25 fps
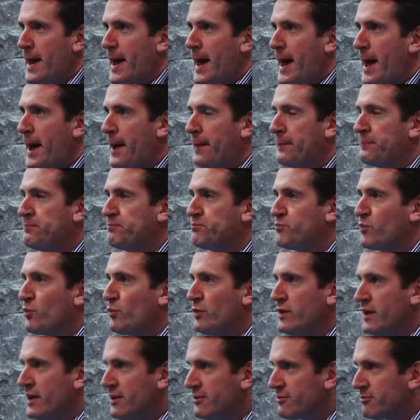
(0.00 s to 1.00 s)

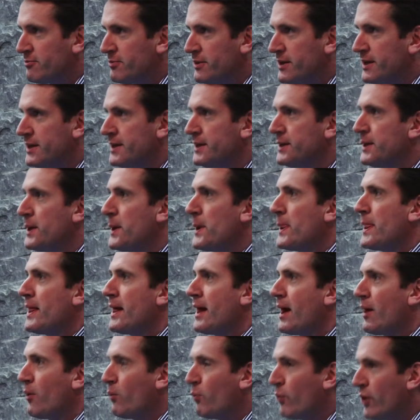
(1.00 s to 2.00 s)
We need to be
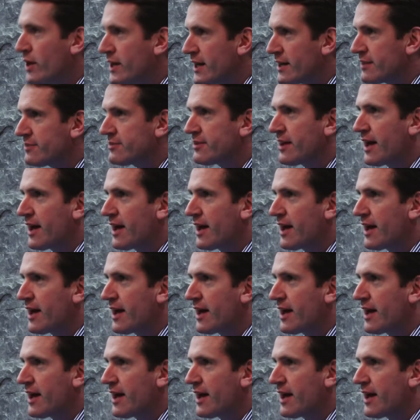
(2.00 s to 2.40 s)
willing